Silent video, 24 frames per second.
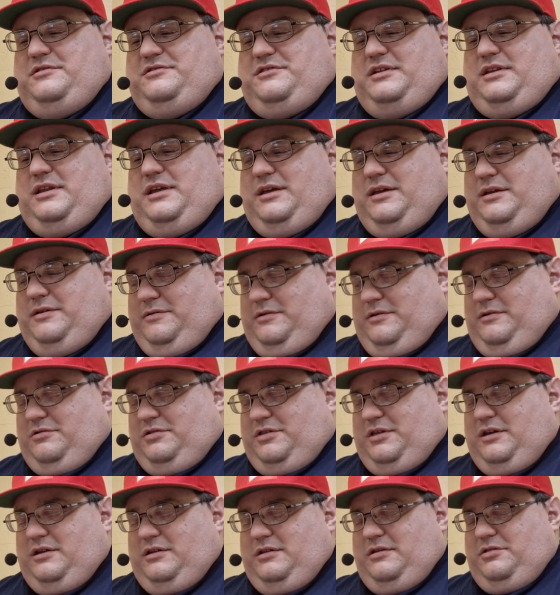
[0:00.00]
Today you're
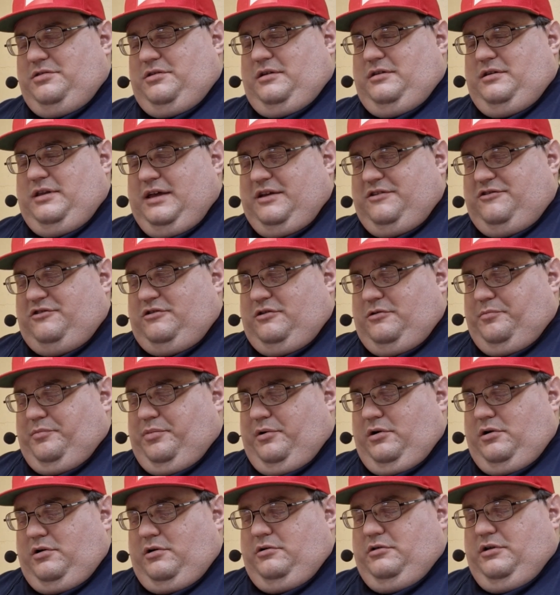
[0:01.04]
seeing us on National
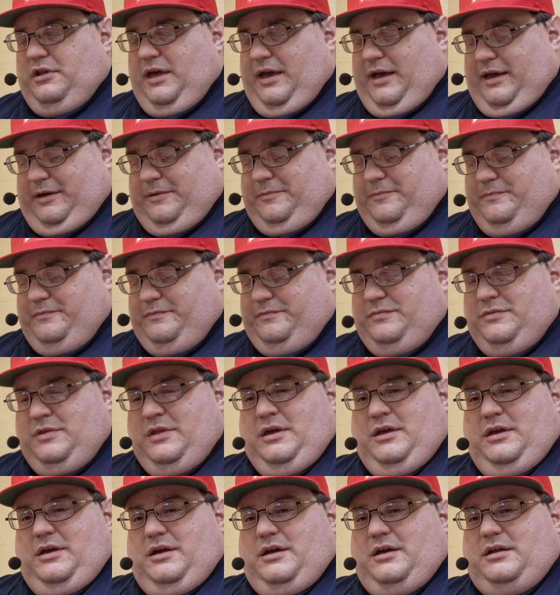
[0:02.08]
Burger Day.
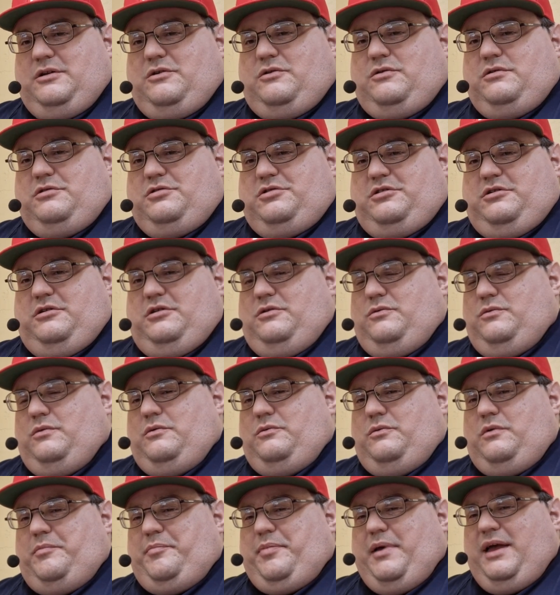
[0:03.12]
And of course, you know
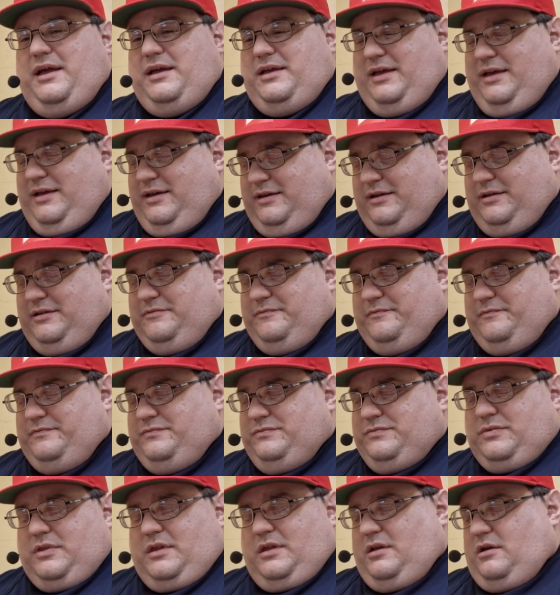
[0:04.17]
what? We're back at
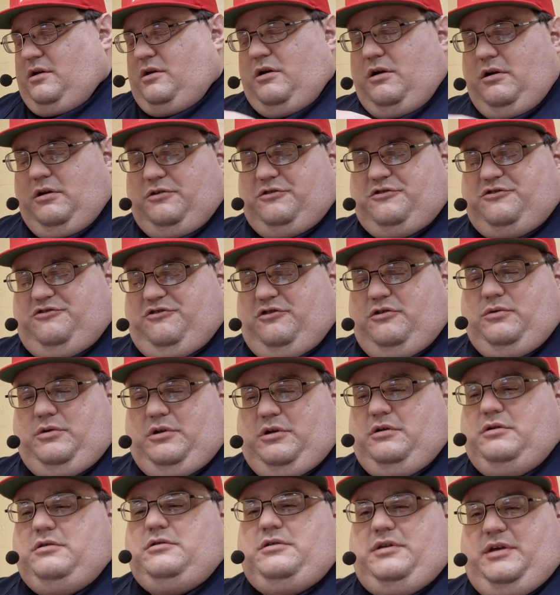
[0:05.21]
Carl's
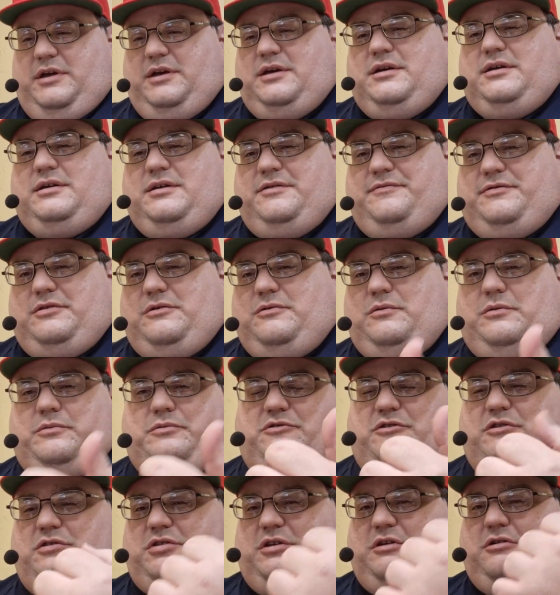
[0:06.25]
Jr., even though we're
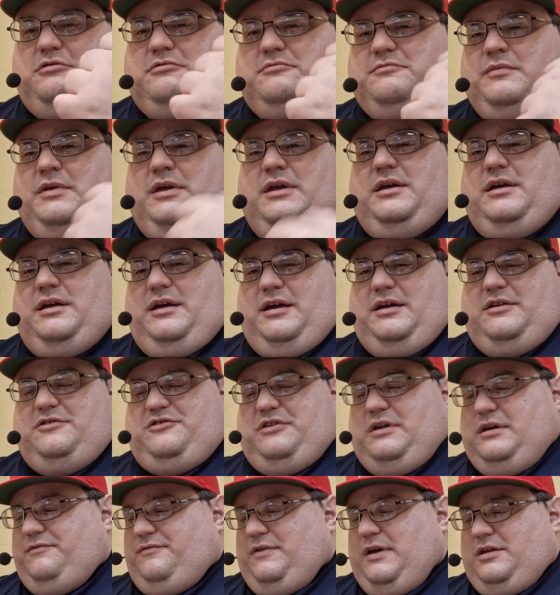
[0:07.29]
just here,
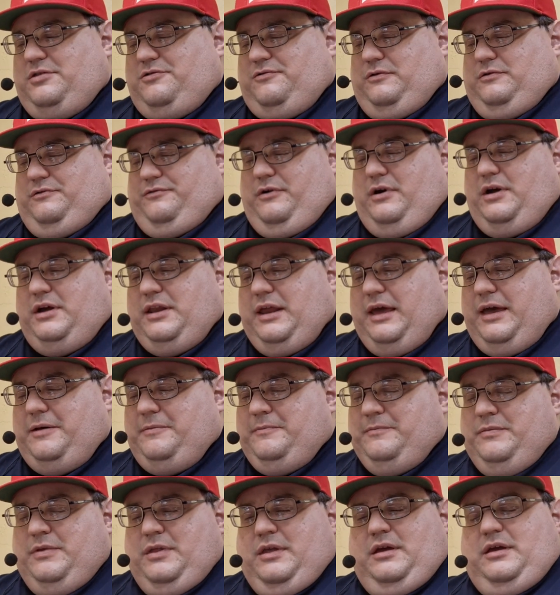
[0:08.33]
hashtag Fast Food Friday,
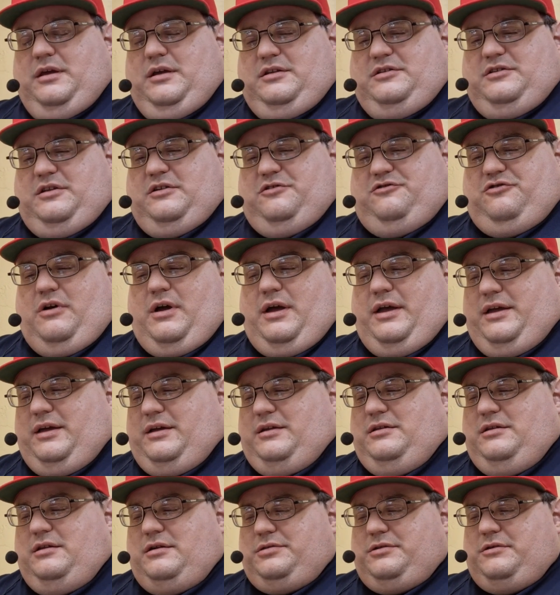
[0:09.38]
to try
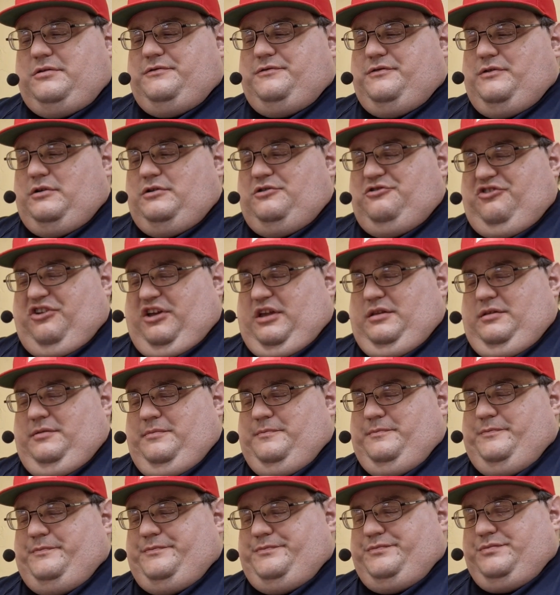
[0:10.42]
another version